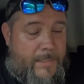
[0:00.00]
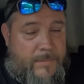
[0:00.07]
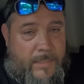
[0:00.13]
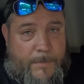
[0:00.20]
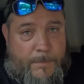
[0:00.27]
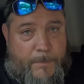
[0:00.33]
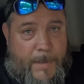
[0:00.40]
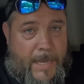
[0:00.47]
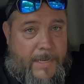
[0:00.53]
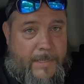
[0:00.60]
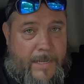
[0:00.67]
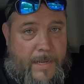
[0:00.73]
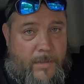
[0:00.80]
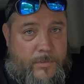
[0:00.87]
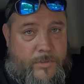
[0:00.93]
a sleeping bag
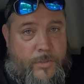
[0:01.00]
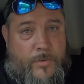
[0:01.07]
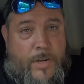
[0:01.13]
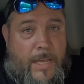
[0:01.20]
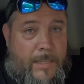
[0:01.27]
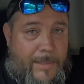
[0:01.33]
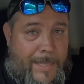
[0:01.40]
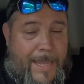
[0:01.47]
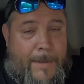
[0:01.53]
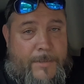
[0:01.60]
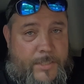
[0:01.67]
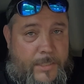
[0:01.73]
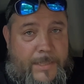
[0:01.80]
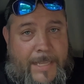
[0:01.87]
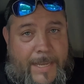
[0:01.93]
down so you're not
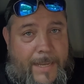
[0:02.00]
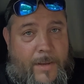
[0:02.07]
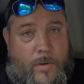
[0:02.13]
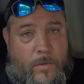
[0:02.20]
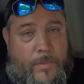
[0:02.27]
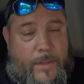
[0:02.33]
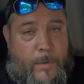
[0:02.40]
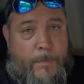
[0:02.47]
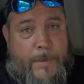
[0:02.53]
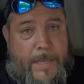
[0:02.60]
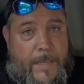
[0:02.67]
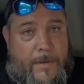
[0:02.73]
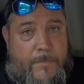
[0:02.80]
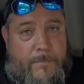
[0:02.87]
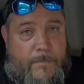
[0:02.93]
actually laying on their
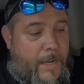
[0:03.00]
bed,